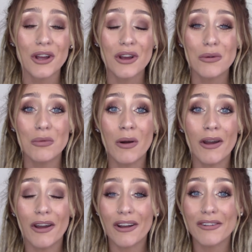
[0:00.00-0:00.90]

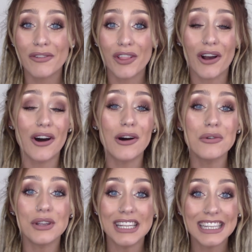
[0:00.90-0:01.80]
work for the
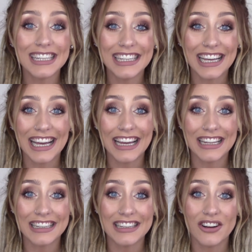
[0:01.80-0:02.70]
whole year
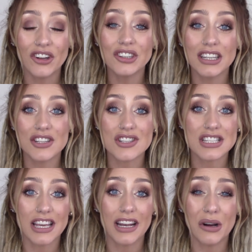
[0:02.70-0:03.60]
and only
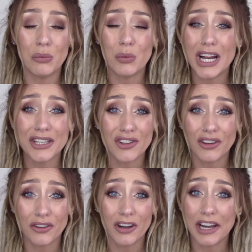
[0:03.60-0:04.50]
just get a $1 an